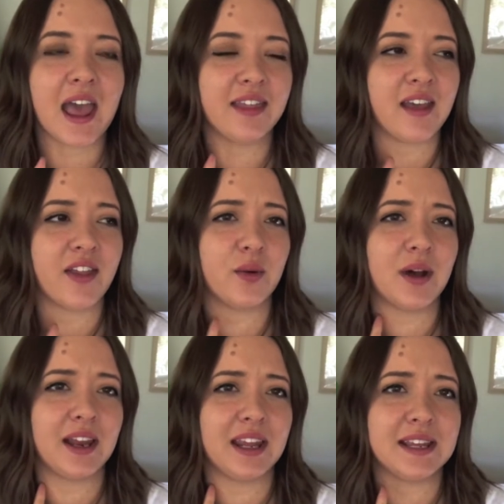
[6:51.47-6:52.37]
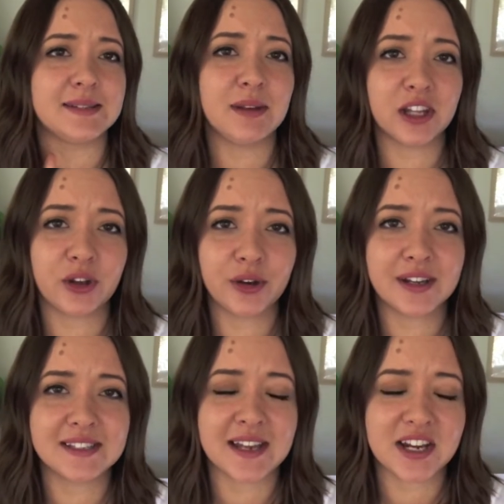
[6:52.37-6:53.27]
And the other one is Mila
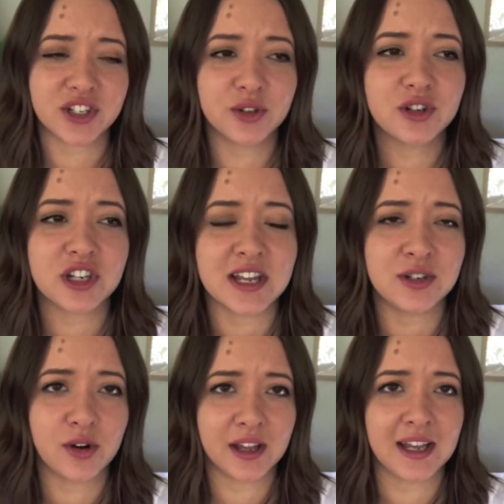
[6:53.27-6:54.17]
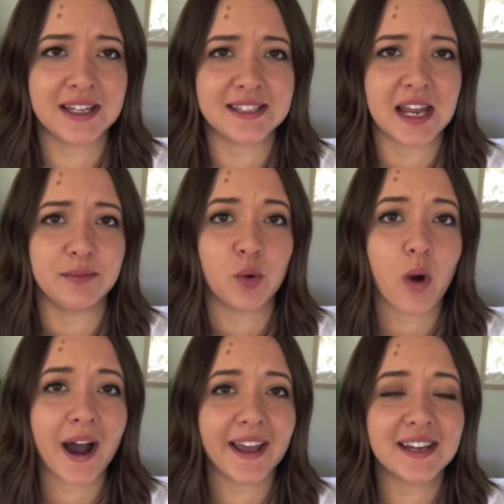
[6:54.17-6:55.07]
Kunis and Ashton Kutcher. Their daughter is named
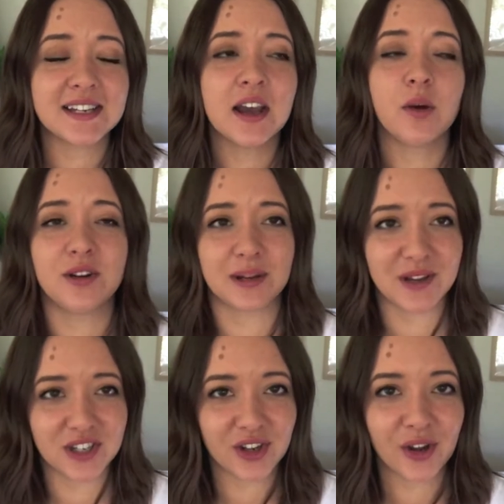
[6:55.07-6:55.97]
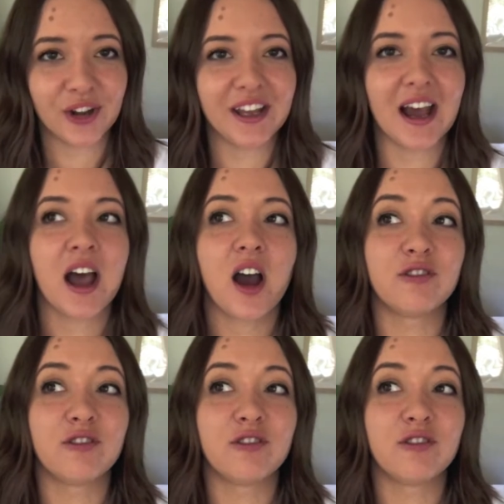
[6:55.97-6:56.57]
Wyatt, which I mentioned earlier.